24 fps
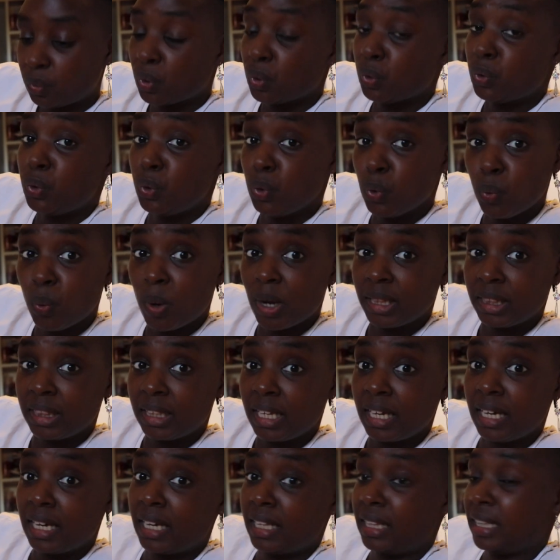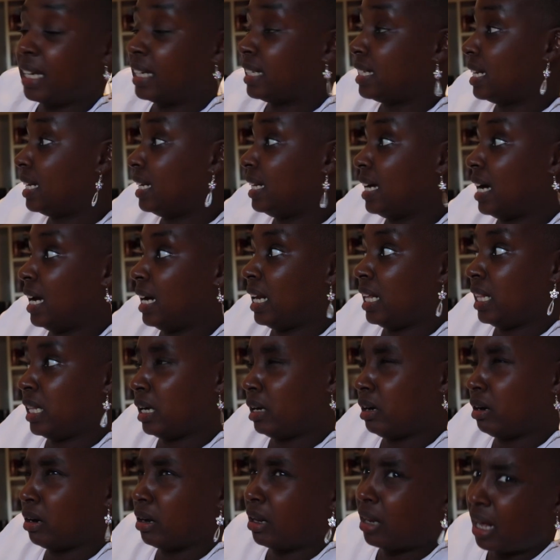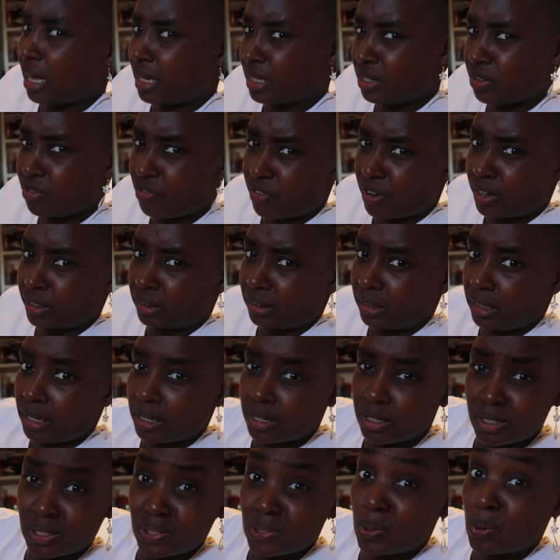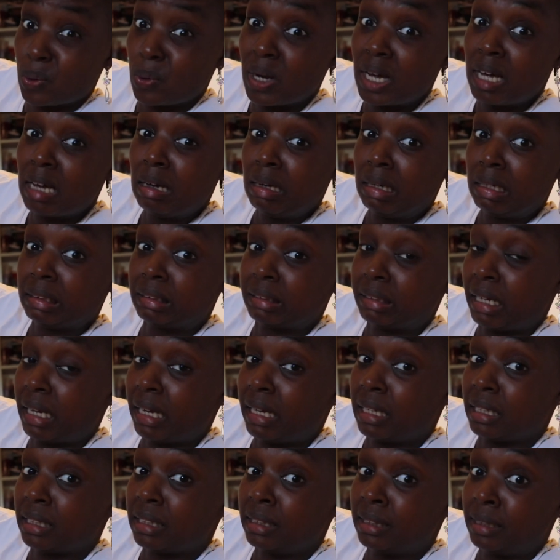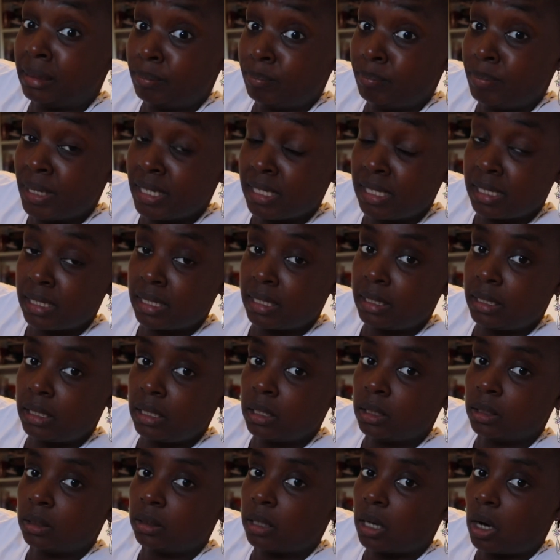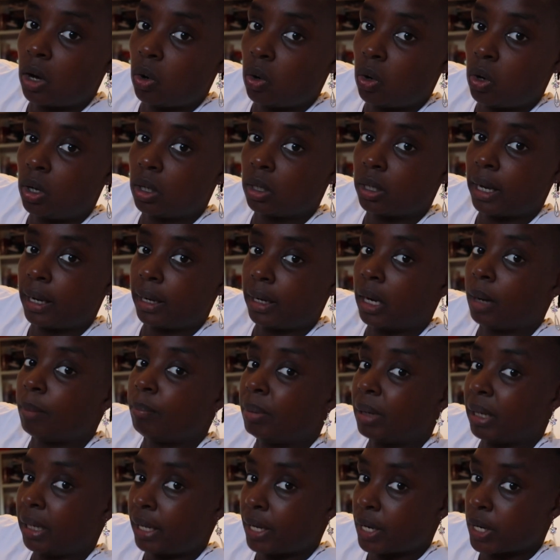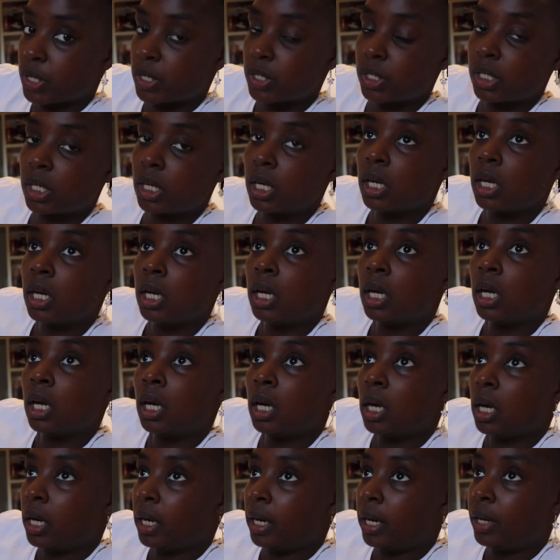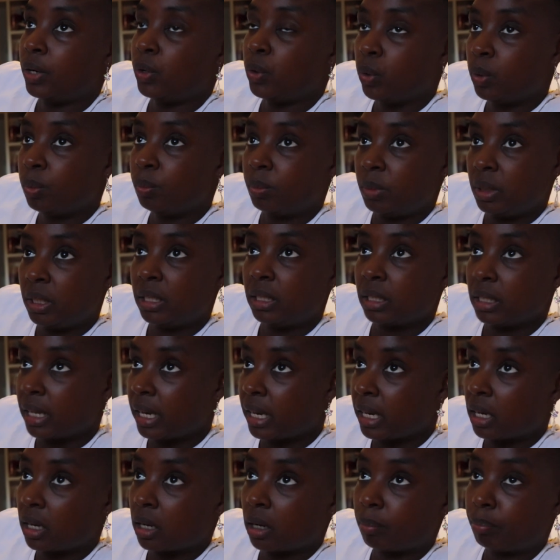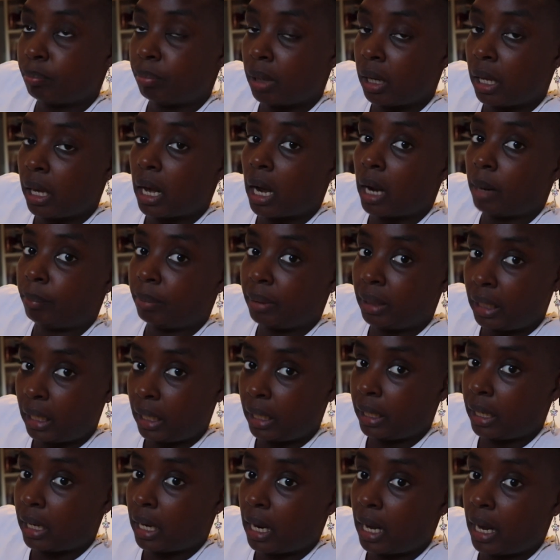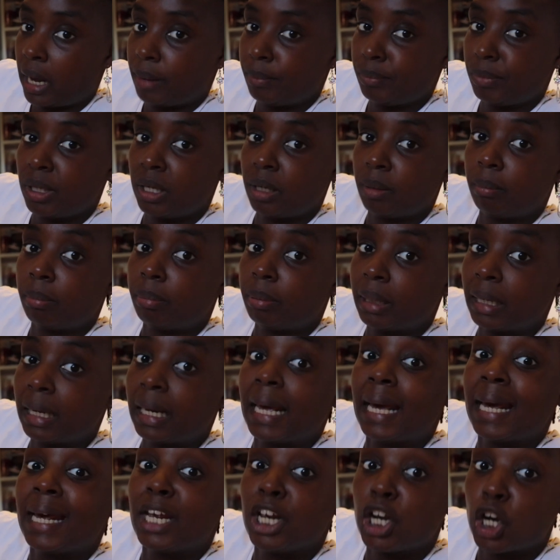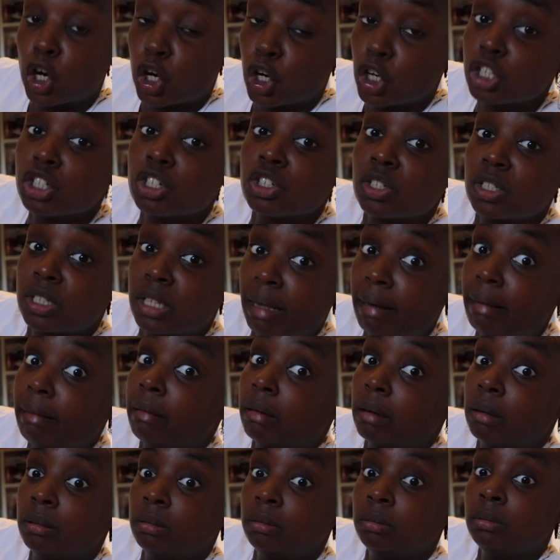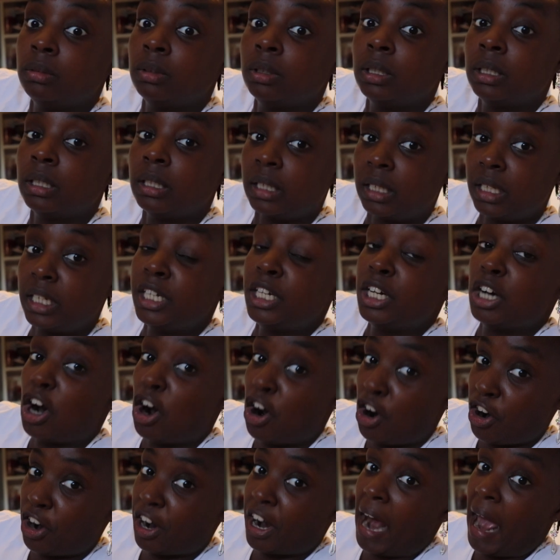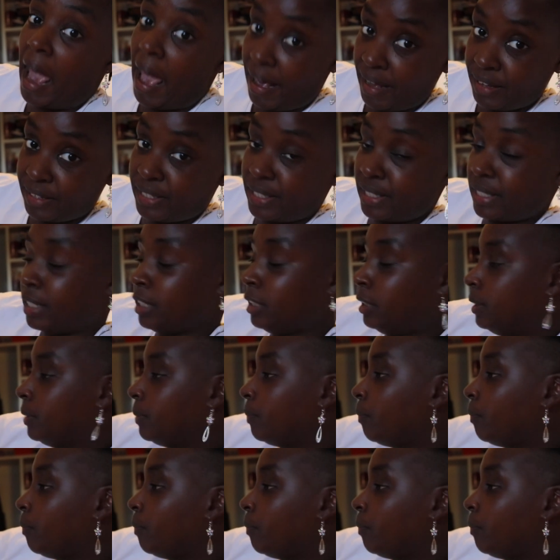you one thing and they're telling another girl a different thing. So it's like, basically, they're all kind of players. And I don't mean like player, I mean players, like ERS.